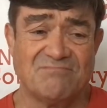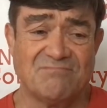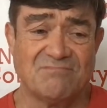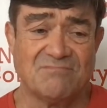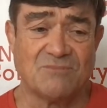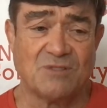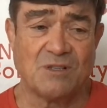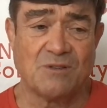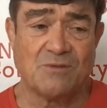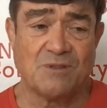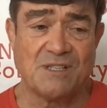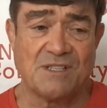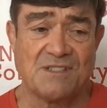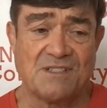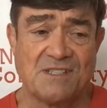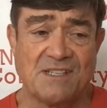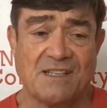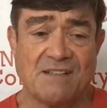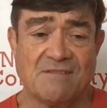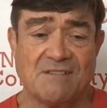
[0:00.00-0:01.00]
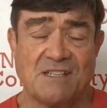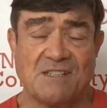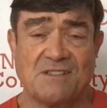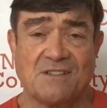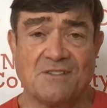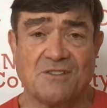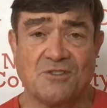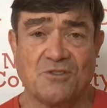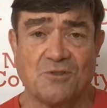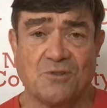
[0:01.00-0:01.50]
what we see, at least
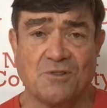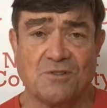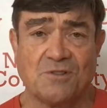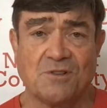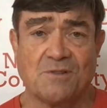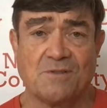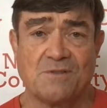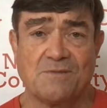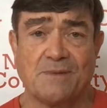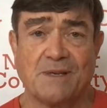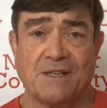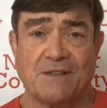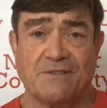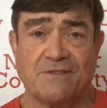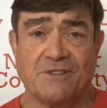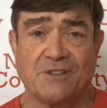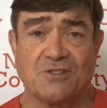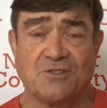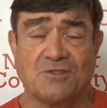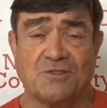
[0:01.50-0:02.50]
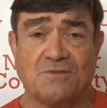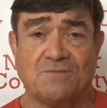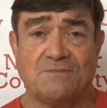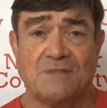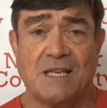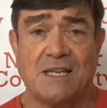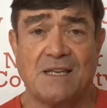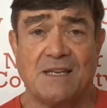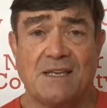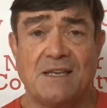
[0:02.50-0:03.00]
in the short term, is beneficial.
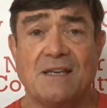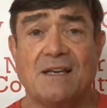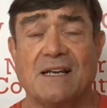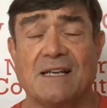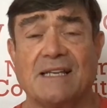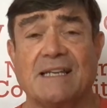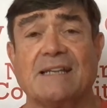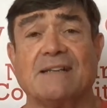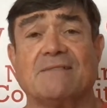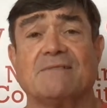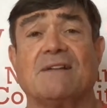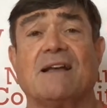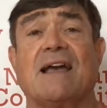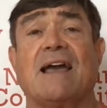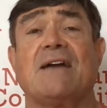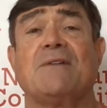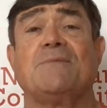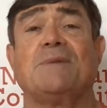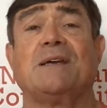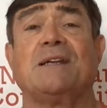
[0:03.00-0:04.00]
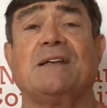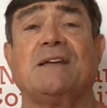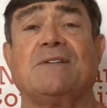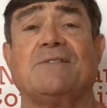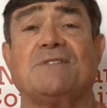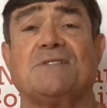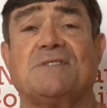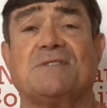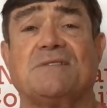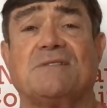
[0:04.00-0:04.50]
Again, how many
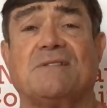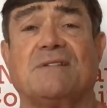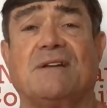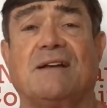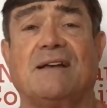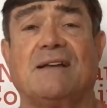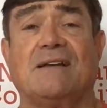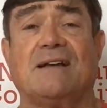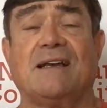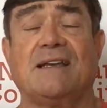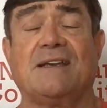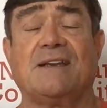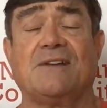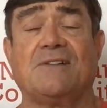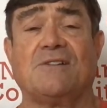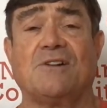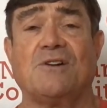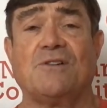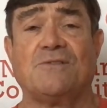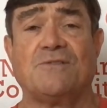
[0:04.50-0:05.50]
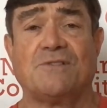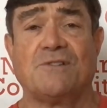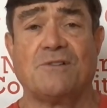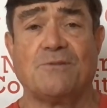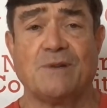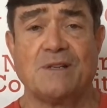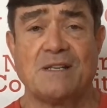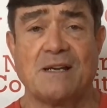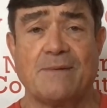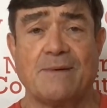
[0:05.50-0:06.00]
of us, I hear over and
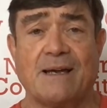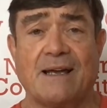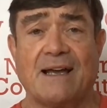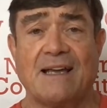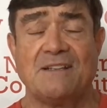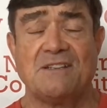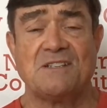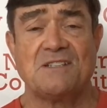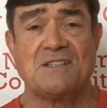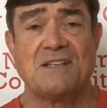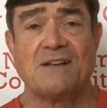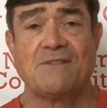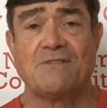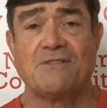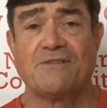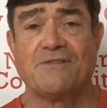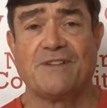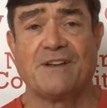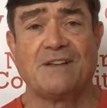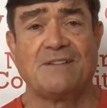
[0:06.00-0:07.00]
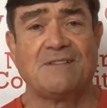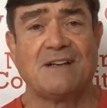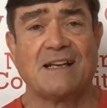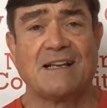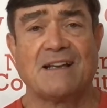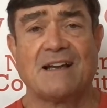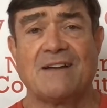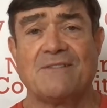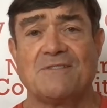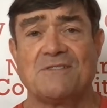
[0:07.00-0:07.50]
over, we talk about, I just never felt
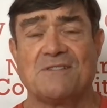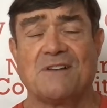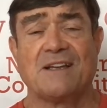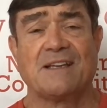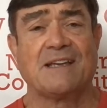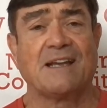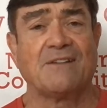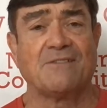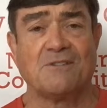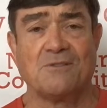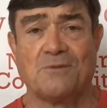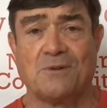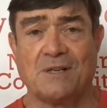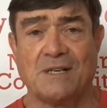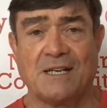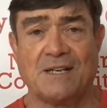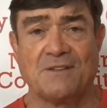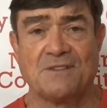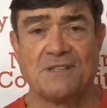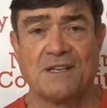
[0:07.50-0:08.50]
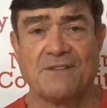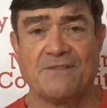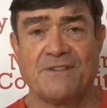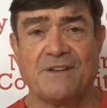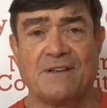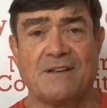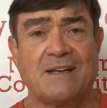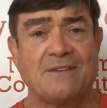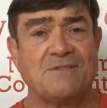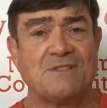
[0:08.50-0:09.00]
like I was like everyone else. I
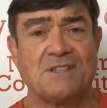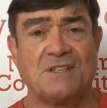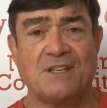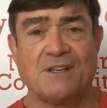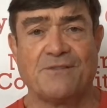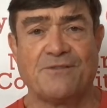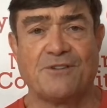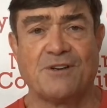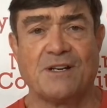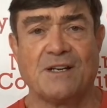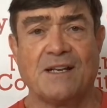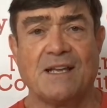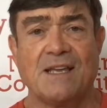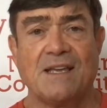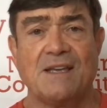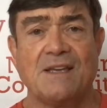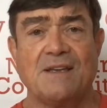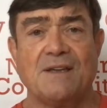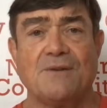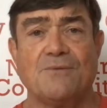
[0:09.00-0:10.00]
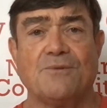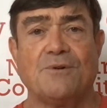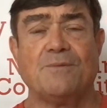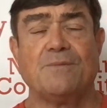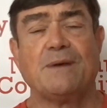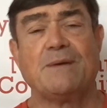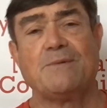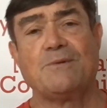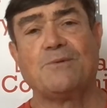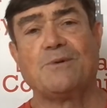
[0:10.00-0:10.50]
felt I was different. Well,
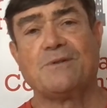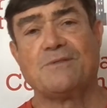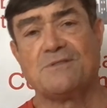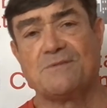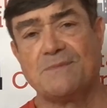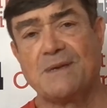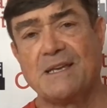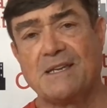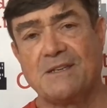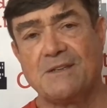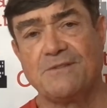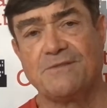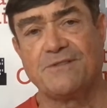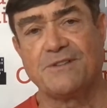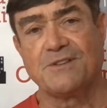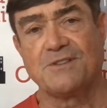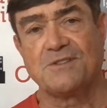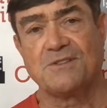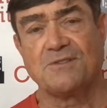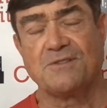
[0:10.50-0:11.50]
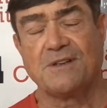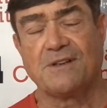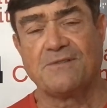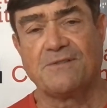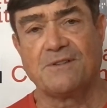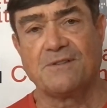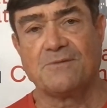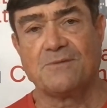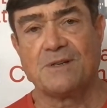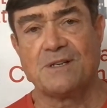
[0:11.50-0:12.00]
maybe what was making you feel so
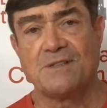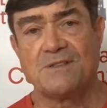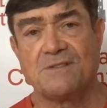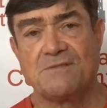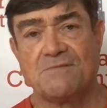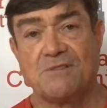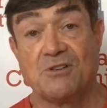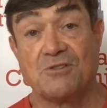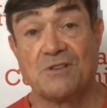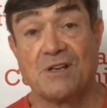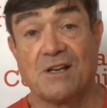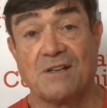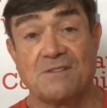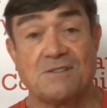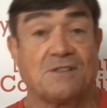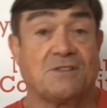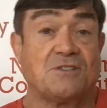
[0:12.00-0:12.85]
different was your toxic